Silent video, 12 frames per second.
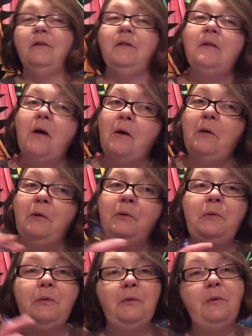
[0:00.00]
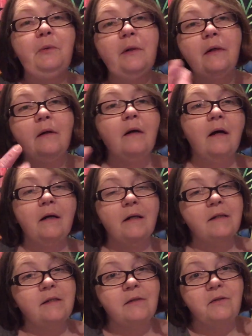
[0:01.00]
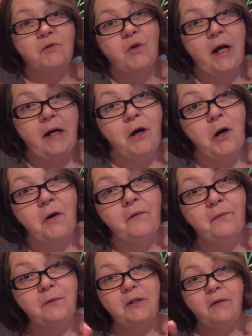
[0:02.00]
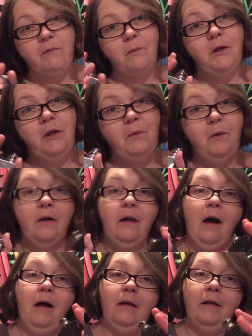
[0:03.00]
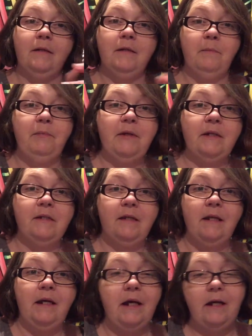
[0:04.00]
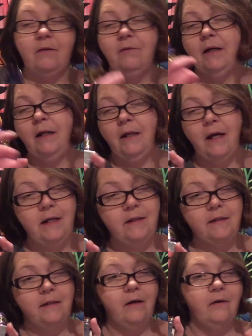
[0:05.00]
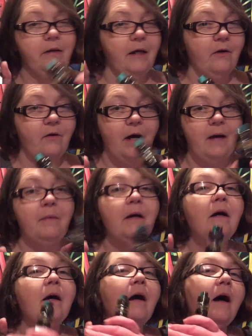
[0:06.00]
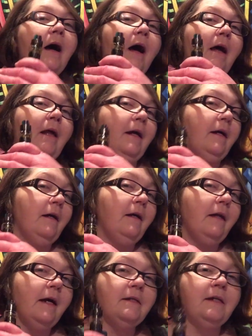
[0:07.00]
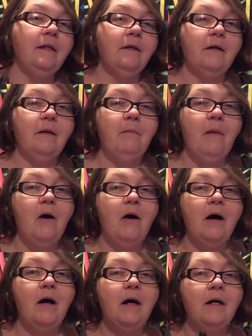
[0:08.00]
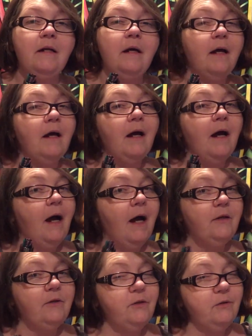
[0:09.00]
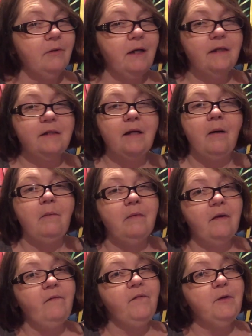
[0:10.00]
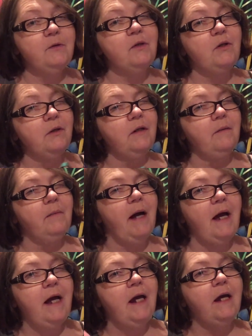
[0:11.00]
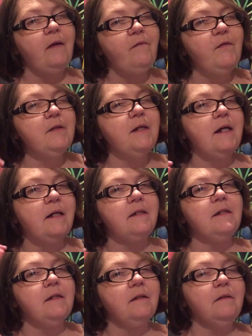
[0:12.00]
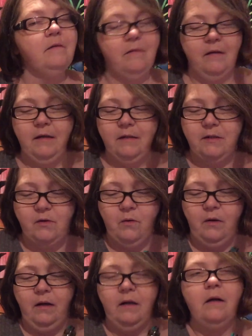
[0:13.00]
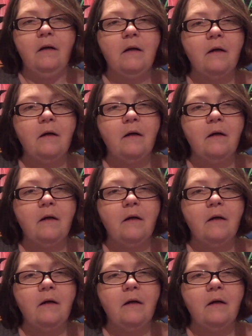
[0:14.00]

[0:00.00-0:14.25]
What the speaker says: So, I guess it's a trade-off, whichever one you want. I like simplicity. I don't like lights and all that crap. I like a classy looking mod. I do like something that feels good in my hand. Feels like it's gonna